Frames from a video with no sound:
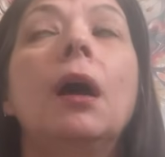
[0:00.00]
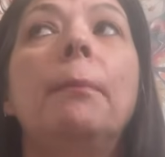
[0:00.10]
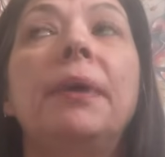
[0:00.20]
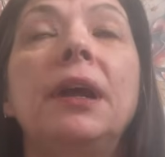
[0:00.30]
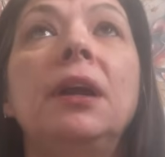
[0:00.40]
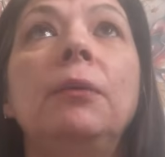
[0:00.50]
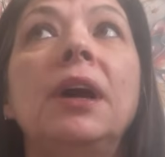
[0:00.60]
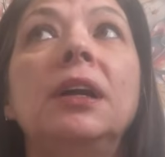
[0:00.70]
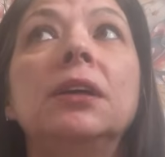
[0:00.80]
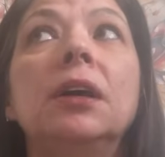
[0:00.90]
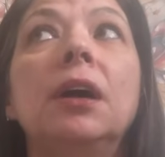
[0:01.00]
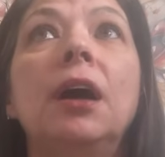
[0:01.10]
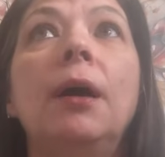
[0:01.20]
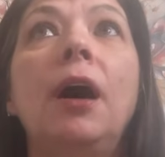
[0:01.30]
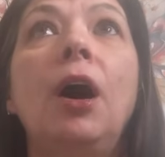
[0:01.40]
But anyway,
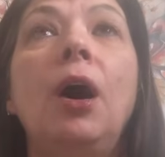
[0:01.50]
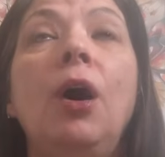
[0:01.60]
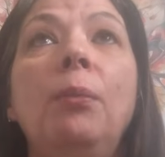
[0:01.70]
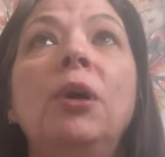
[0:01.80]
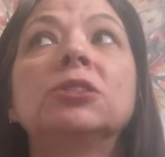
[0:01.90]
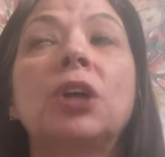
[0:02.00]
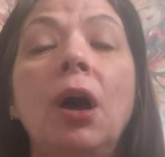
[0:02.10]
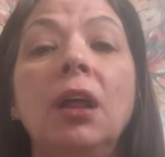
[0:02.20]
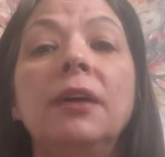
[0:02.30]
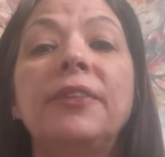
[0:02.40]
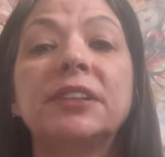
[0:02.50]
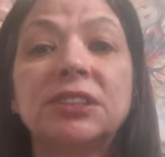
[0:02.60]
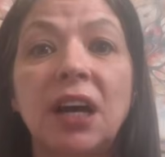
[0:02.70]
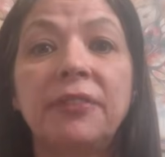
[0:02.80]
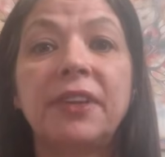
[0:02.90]
almost all of the
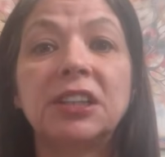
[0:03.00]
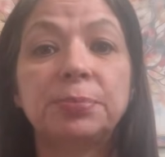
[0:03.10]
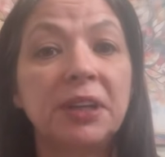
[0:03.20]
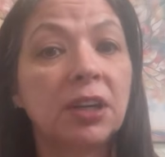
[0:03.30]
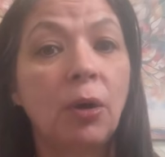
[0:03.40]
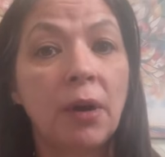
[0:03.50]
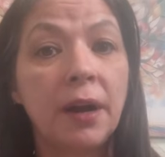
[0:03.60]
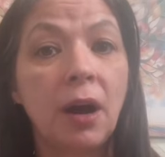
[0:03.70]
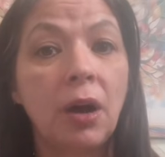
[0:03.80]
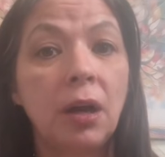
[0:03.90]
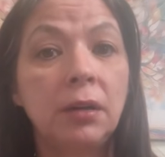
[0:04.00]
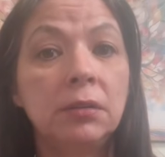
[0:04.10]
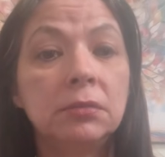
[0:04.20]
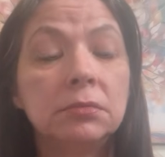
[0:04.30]
stuff that's been going on